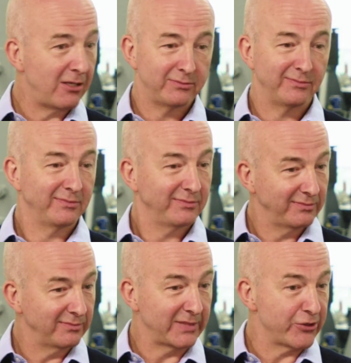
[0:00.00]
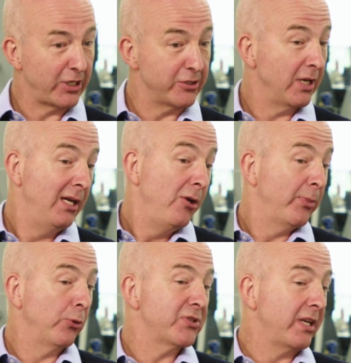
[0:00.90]
now it's changed.
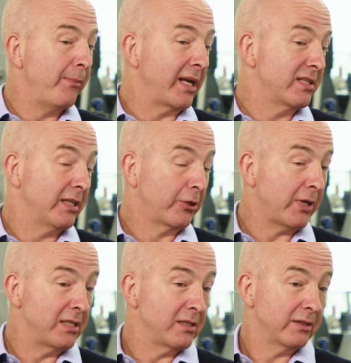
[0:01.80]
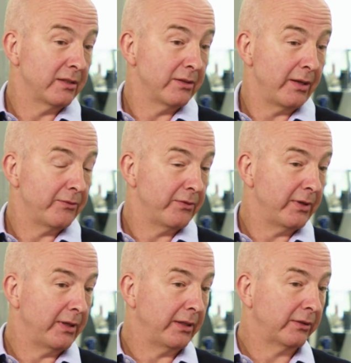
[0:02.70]
But also it makes it a great
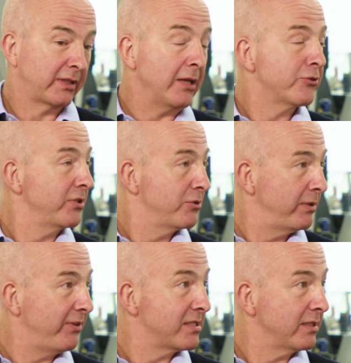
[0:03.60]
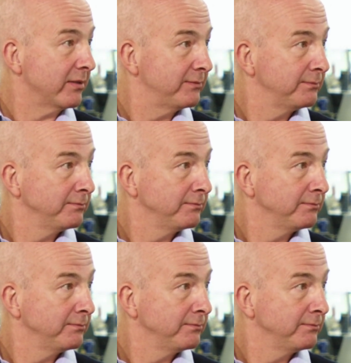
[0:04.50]
country to invest in.